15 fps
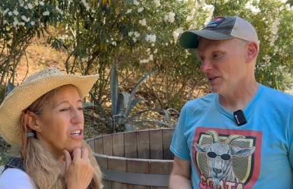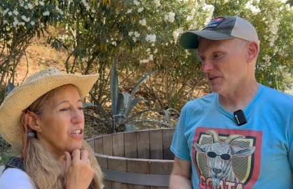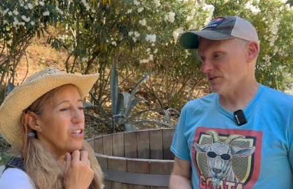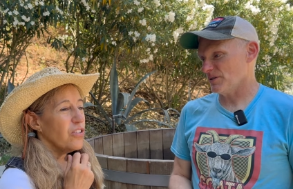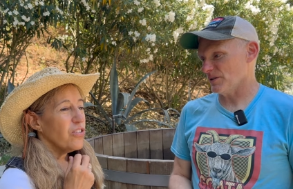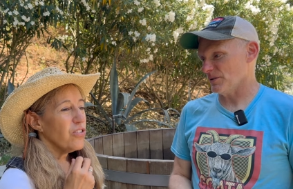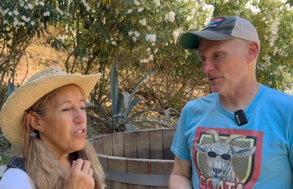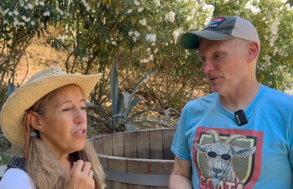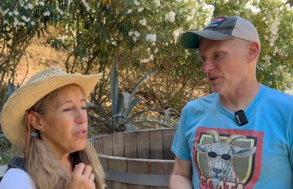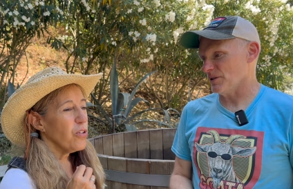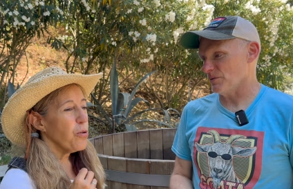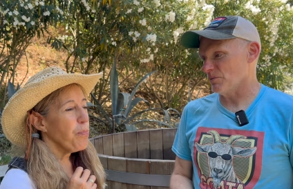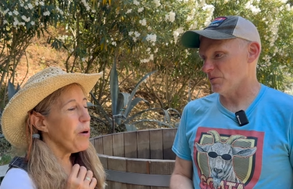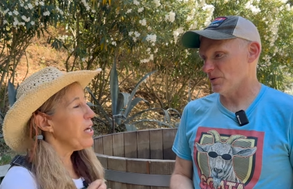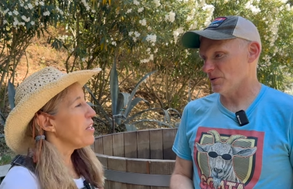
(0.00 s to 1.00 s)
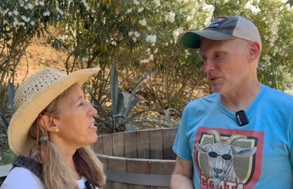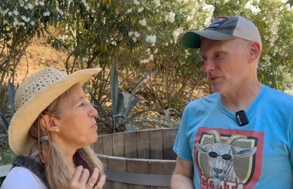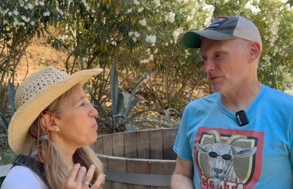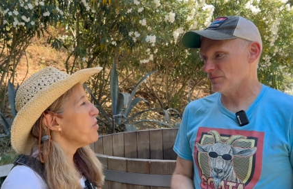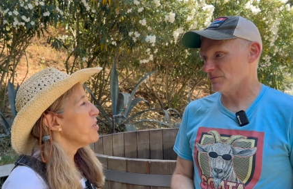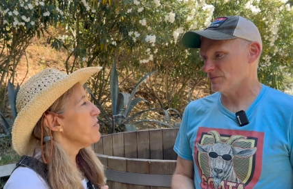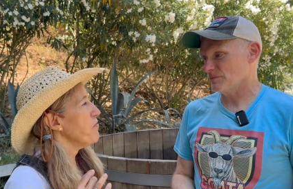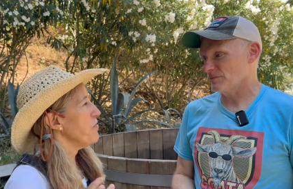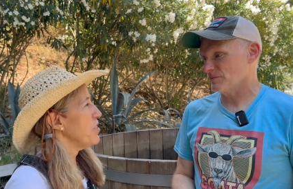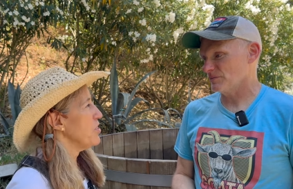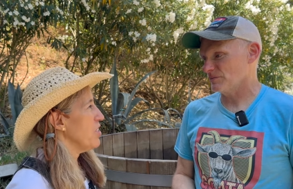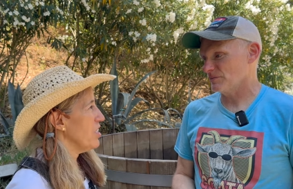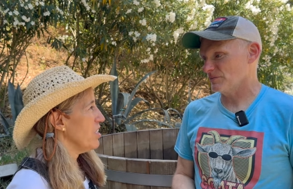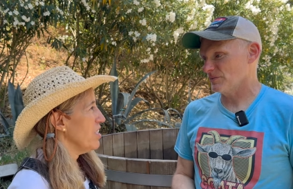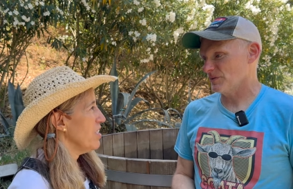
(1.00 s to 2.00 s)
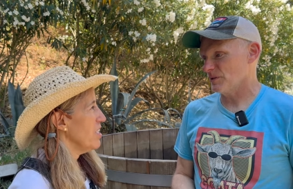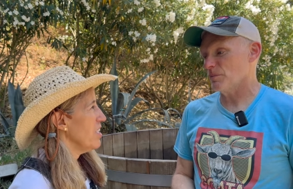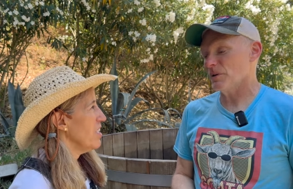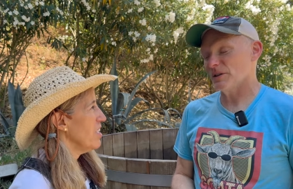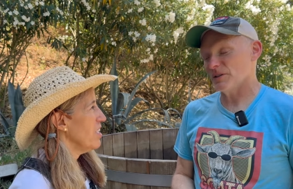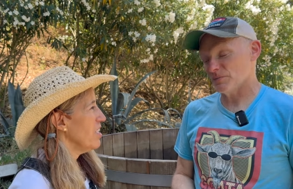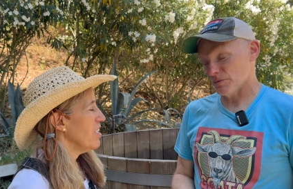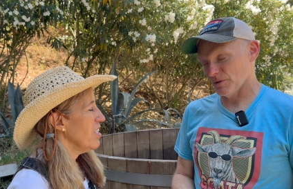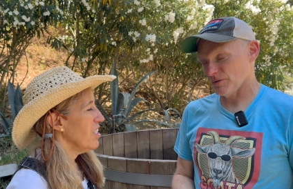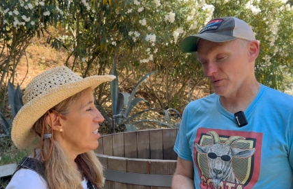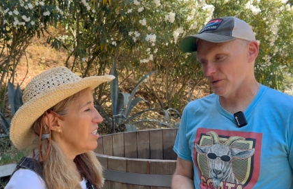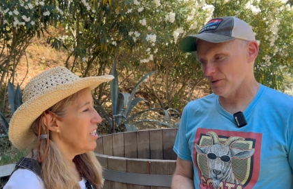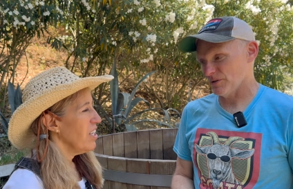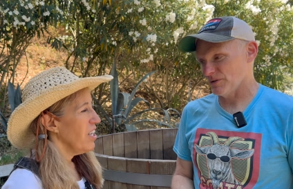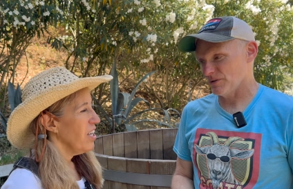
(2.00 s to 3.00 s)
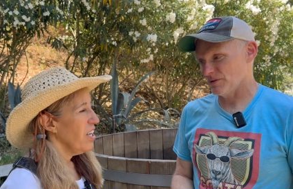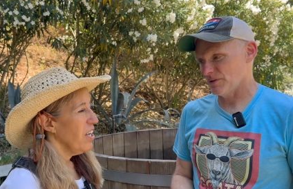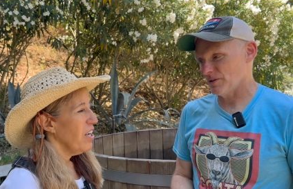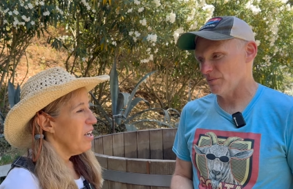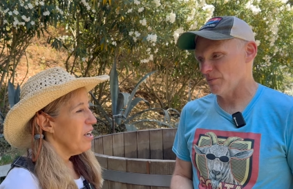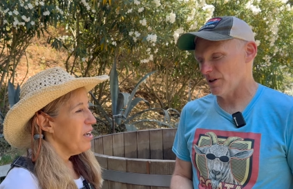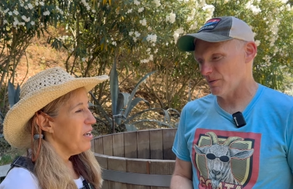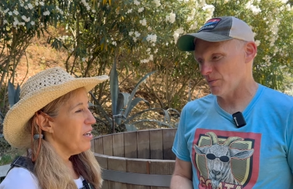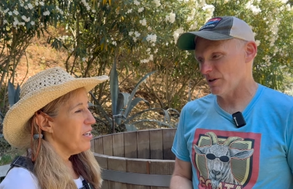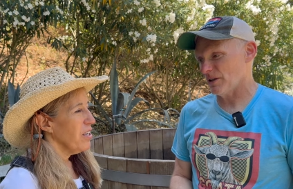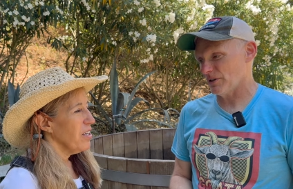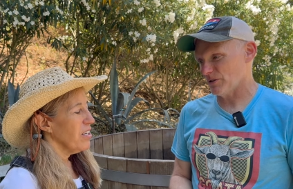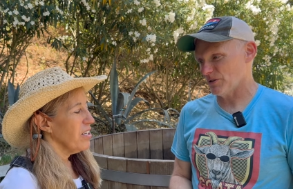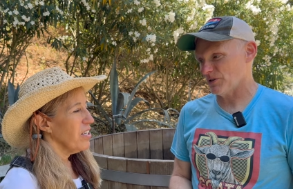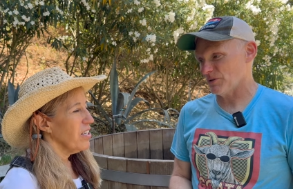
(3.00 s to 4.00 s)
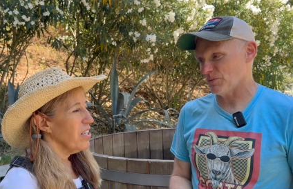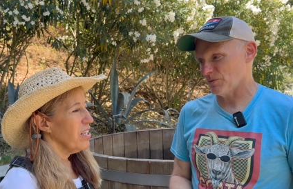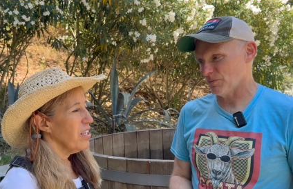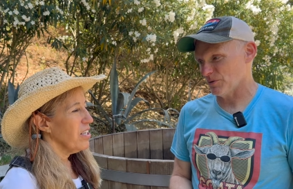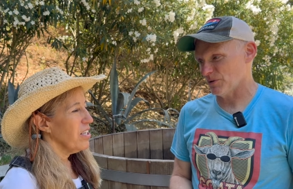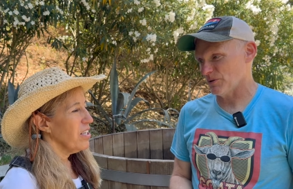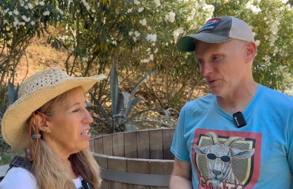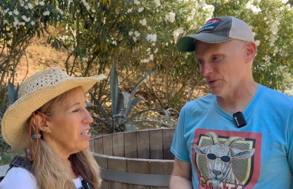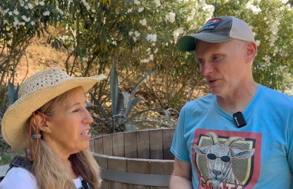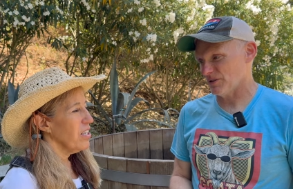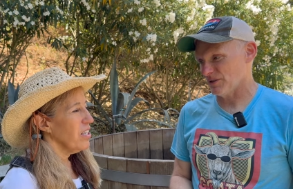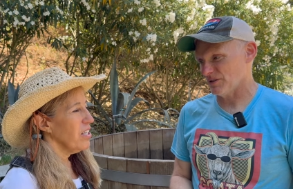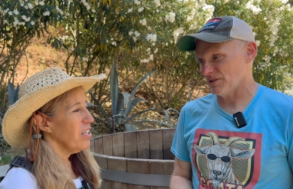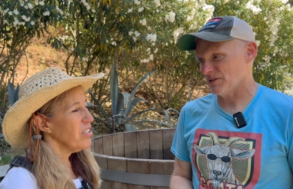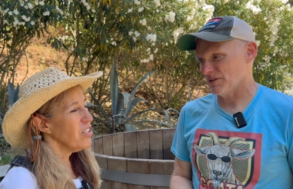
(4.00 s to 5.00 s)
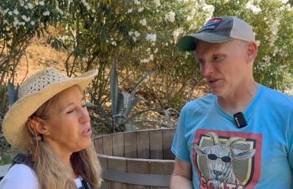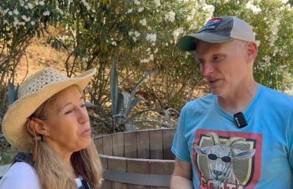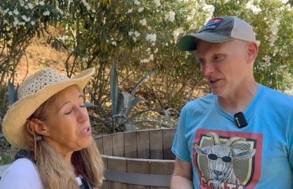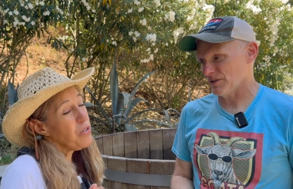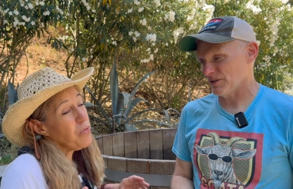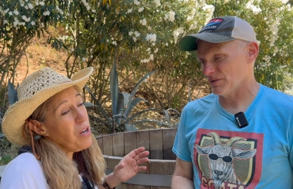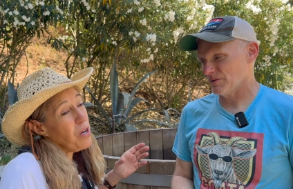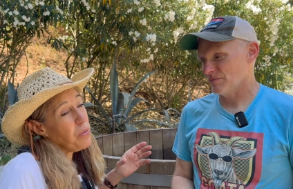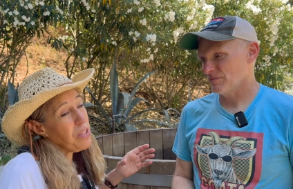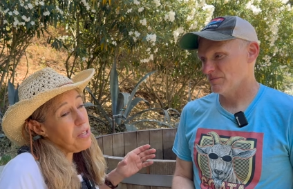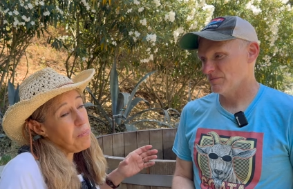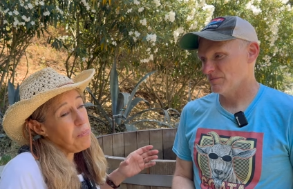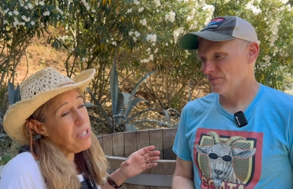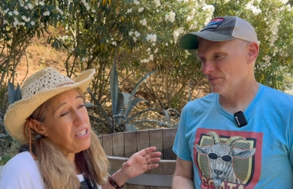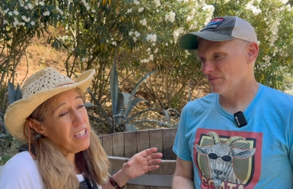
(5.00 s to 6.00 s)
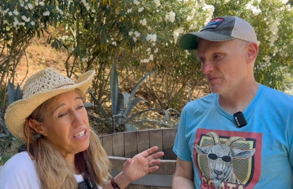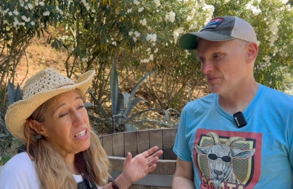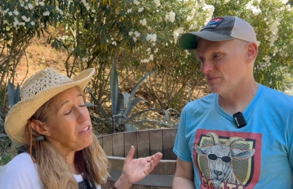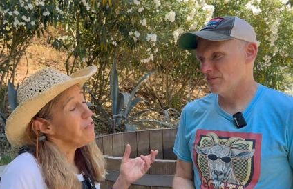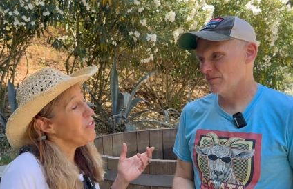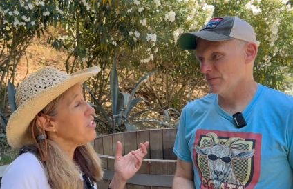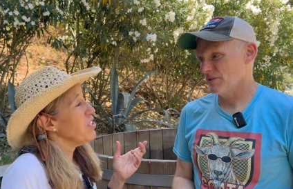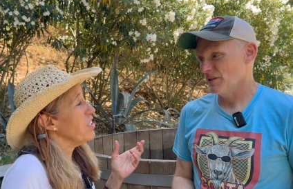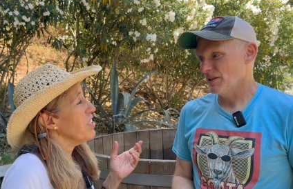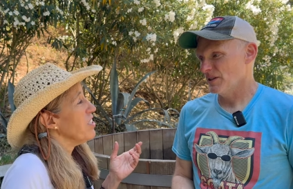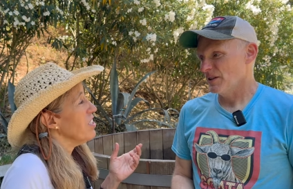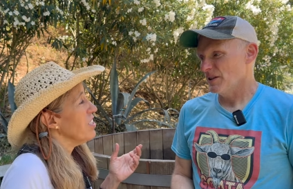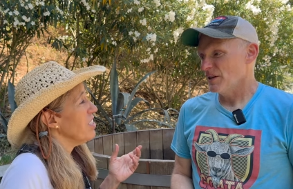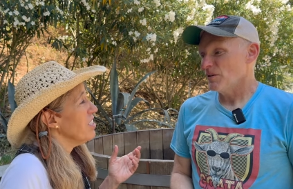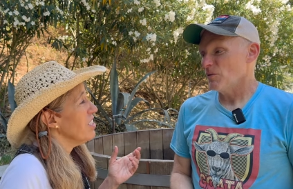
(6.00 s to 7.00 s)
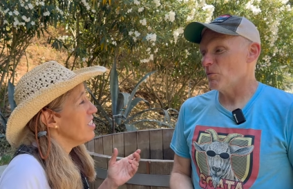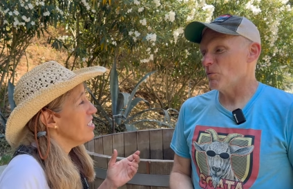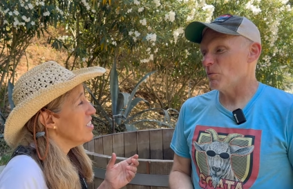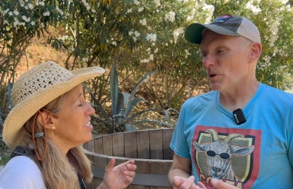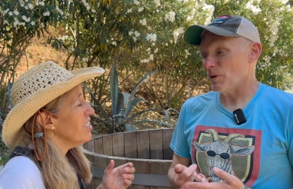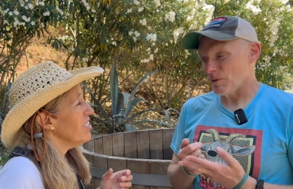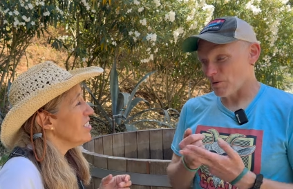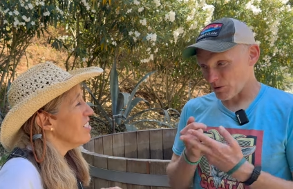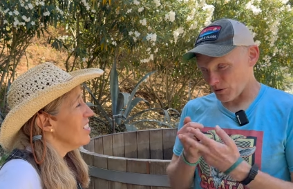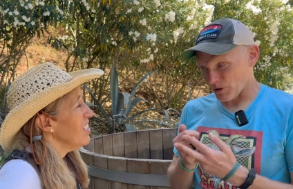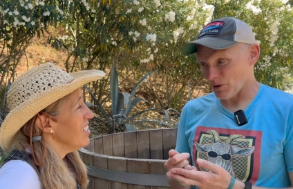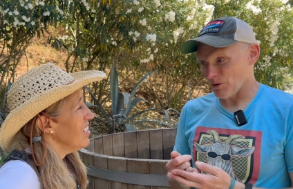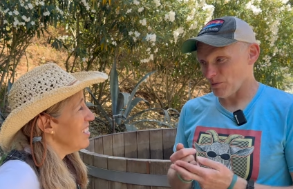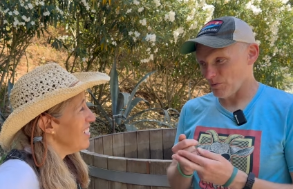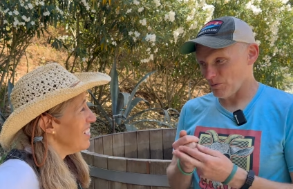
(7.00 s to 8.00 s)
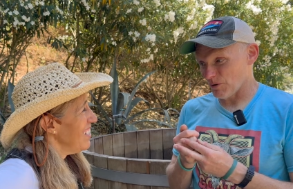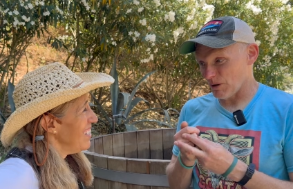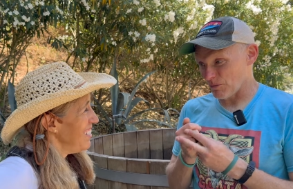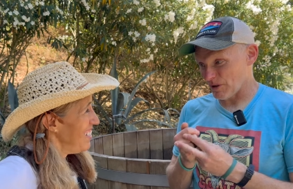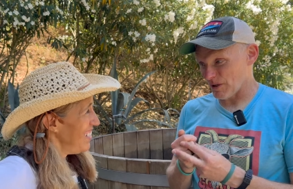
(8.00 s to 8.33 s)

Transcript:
Speaker 1: So, so your body's world, more efficient. Your body's more efficient. Um, your metabolic system is more efficient. And so, what's
Speaker 2: yes. wrong with it being inefficient?
Speaker 1: So, what we